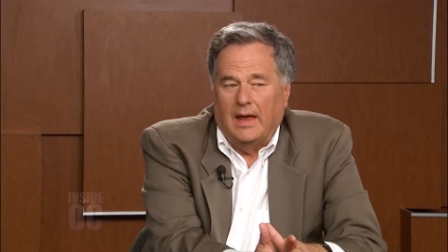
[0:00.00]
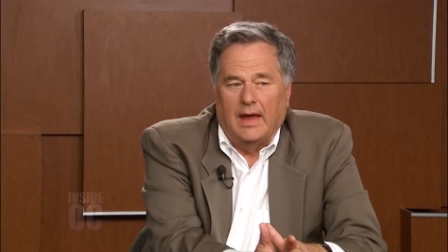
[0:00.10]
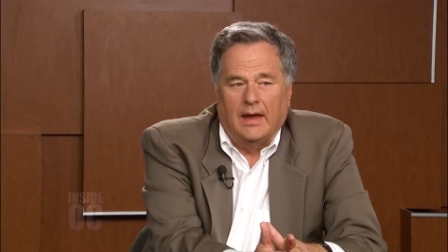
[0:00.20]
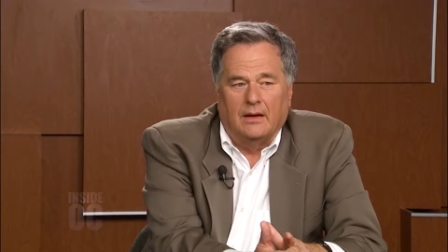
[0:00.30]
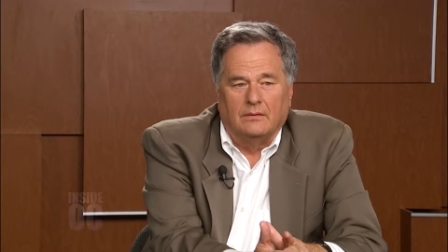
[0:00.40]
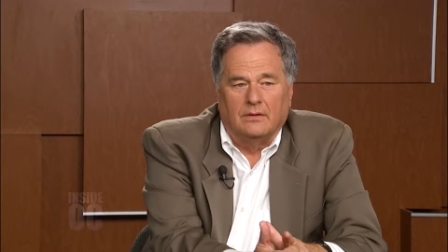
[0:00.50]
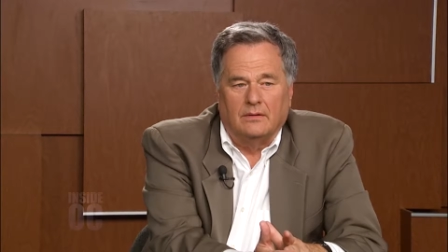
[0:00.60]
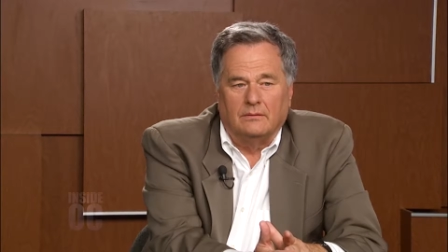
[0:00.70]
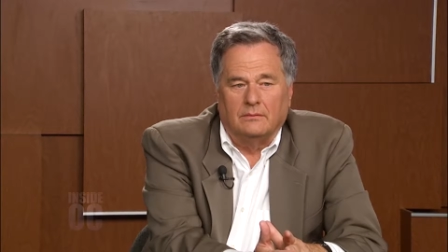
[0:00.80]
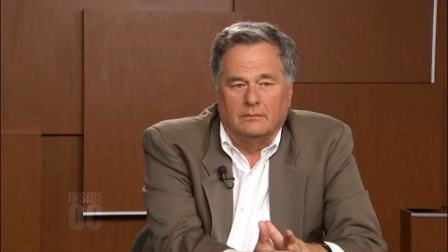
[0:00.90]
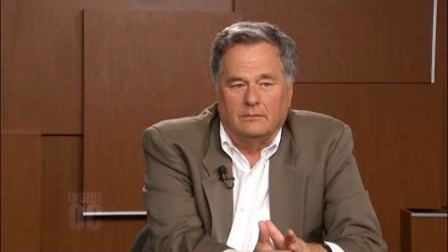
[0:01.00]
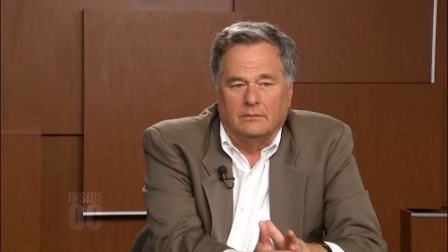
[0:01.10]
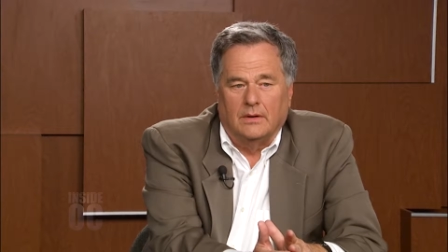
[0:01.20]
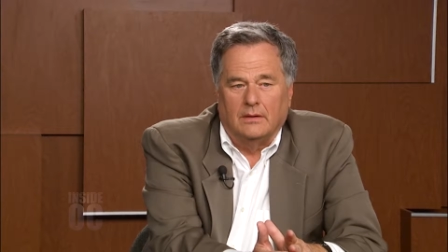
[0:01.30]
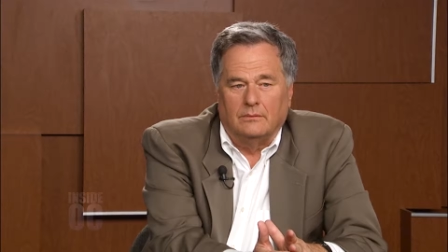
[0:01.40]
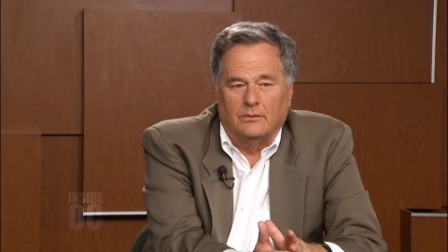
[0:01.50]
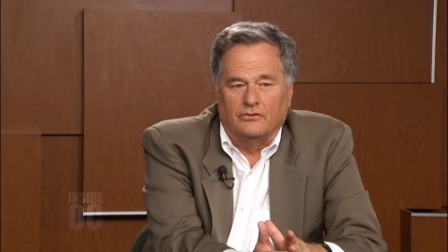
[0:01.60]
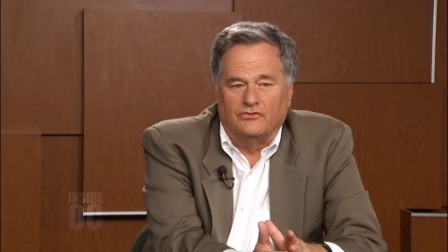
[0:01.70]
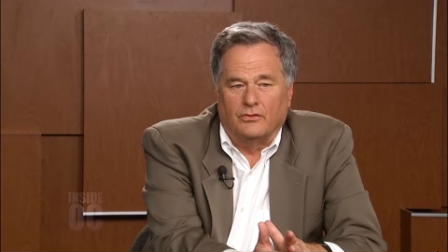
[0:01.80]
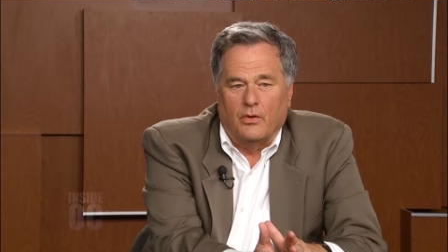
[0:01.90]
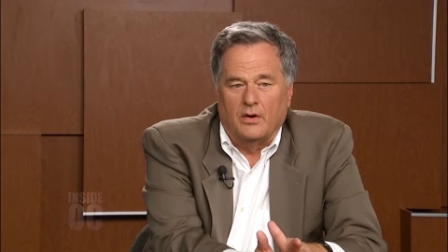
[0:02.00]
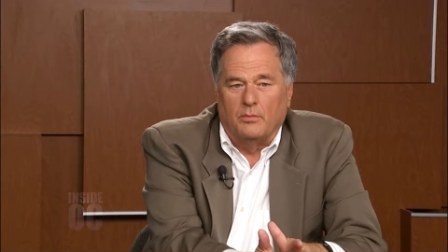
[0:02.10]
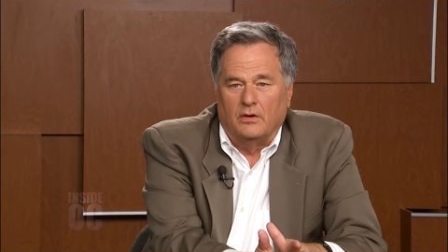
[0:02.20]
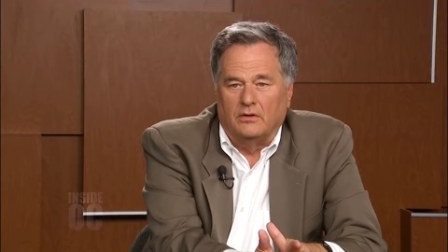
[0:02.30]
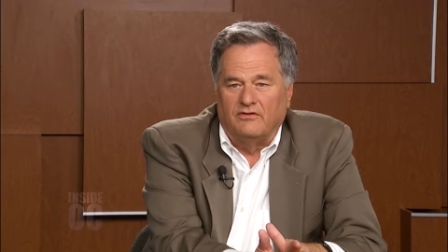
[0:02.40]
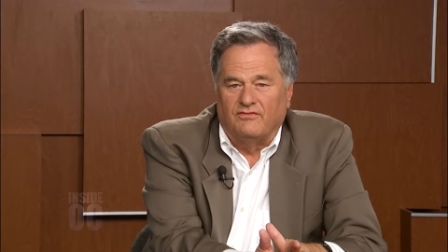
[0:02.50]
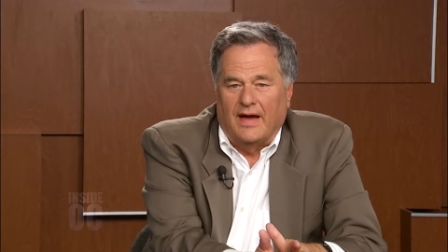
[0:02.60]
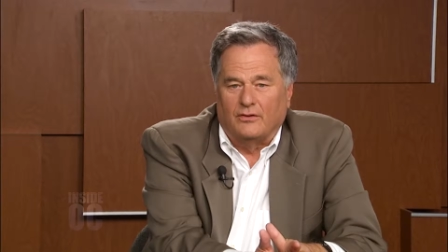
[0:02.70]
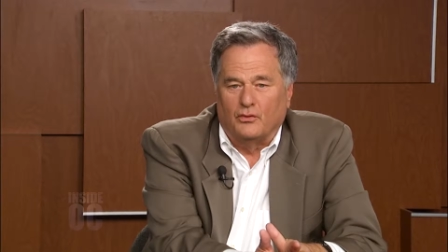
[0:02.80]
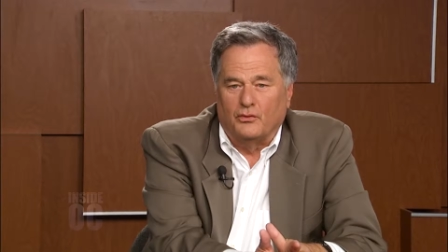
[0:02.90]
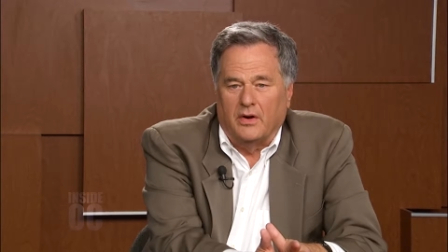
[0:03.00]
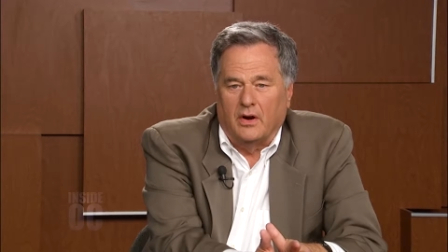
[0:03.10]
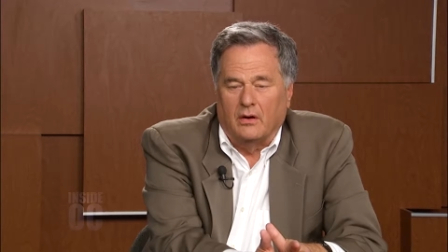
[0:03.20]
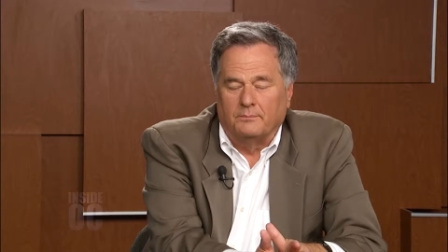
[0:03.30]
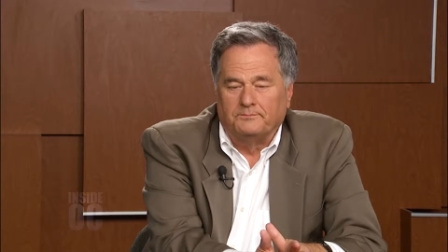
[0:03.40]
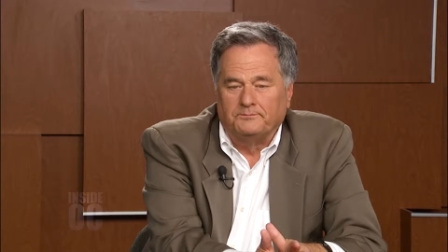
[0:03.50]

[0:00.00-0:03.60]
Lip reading: and that there's a credibility factor there